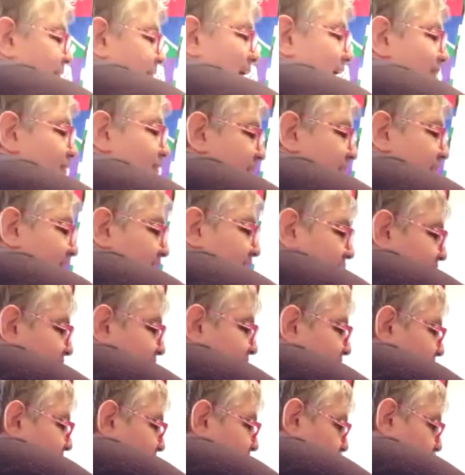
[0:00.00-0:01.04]
or 6
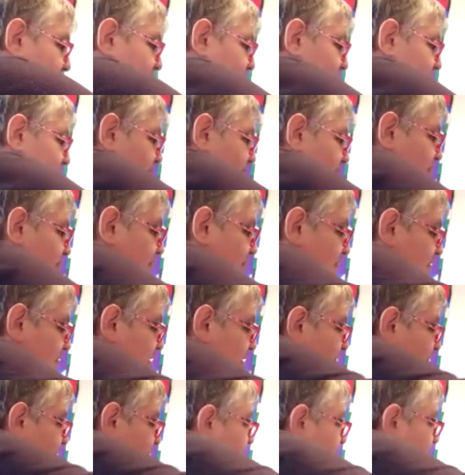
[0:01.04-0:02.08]
different
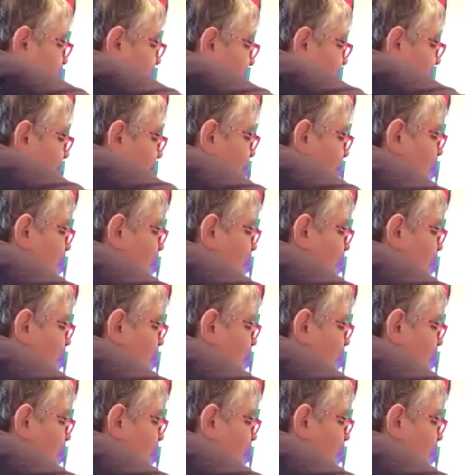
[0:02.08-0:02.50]
of the metal